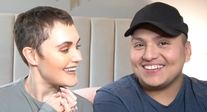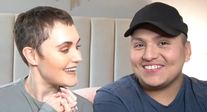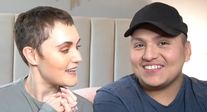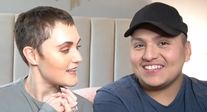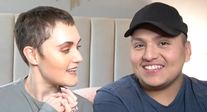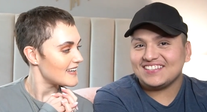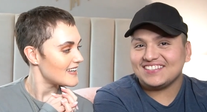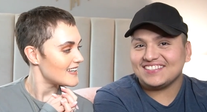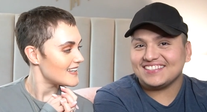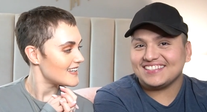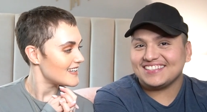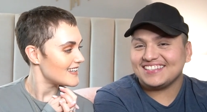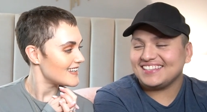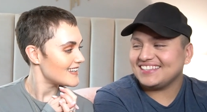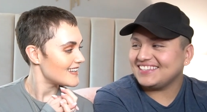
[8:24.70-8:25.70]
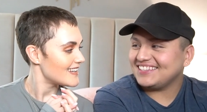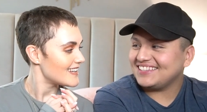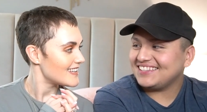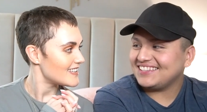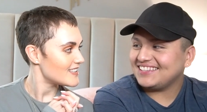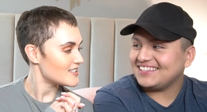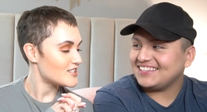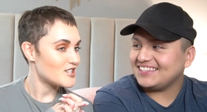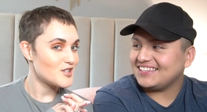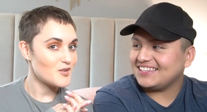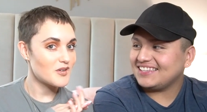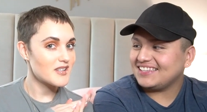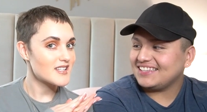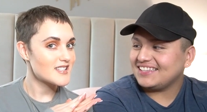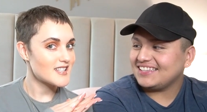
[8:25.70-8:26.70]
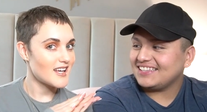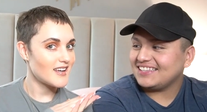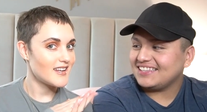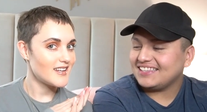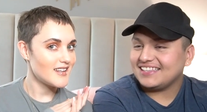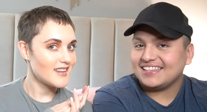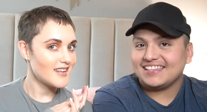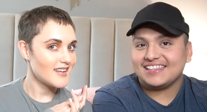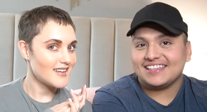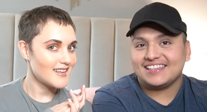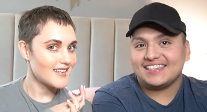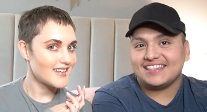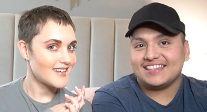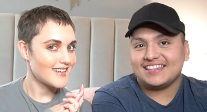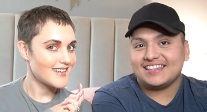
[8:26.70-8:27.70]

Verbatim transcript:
Speaker 1: Wow. Do you want to say anything?